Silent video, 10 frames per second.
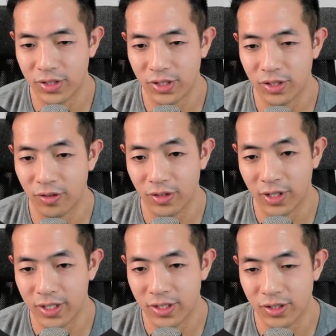digit or the
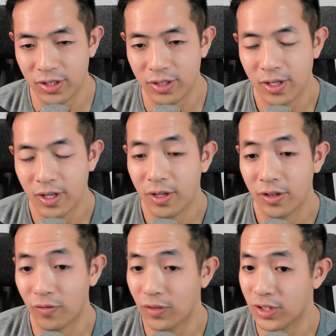last digit.
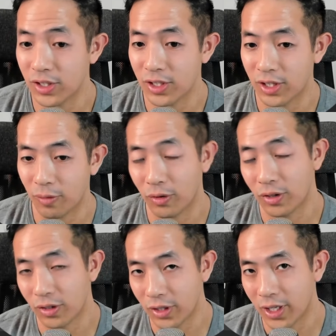The first digit that we're
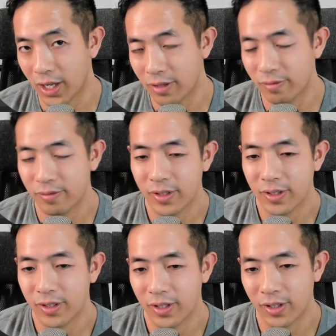going to look at,
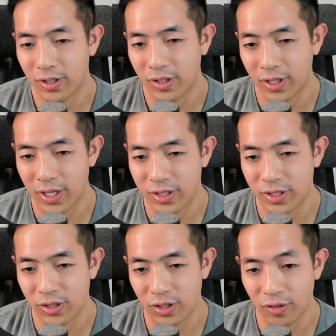and then the last
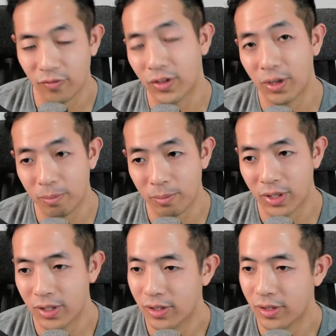digit of the
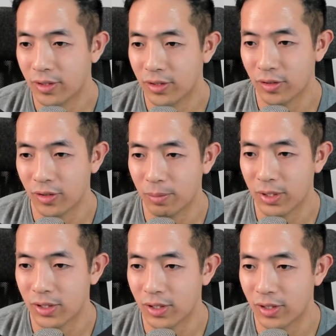number. So it
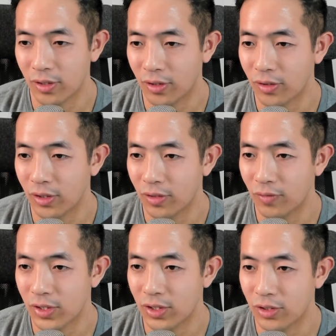depends on your coding
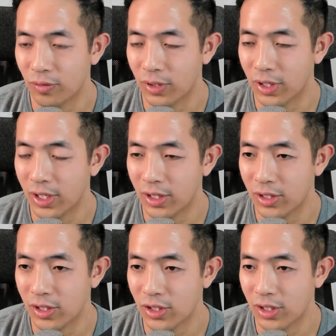convention. So we're going to get
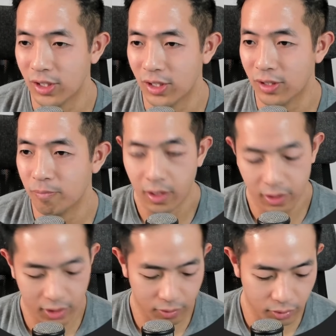the digit here,
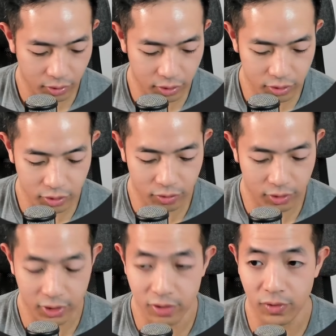and then we're going to do
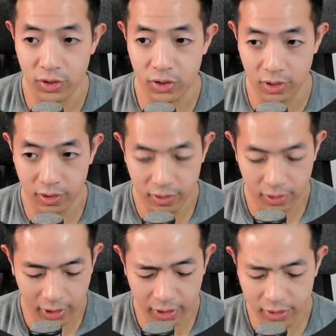the division.
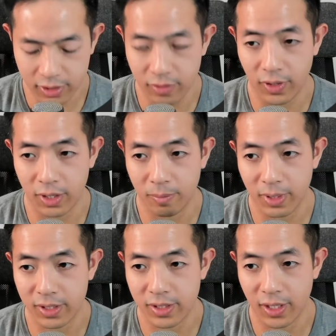X divided
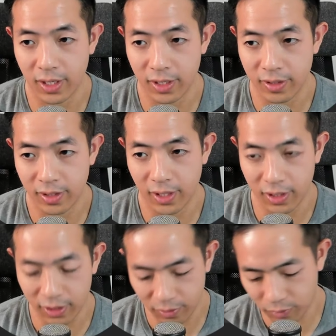by 10,
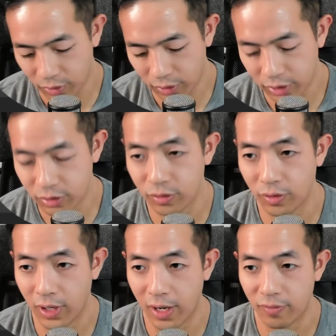and then we're going
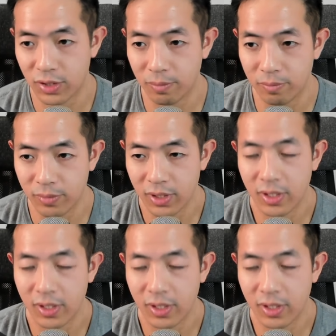to have some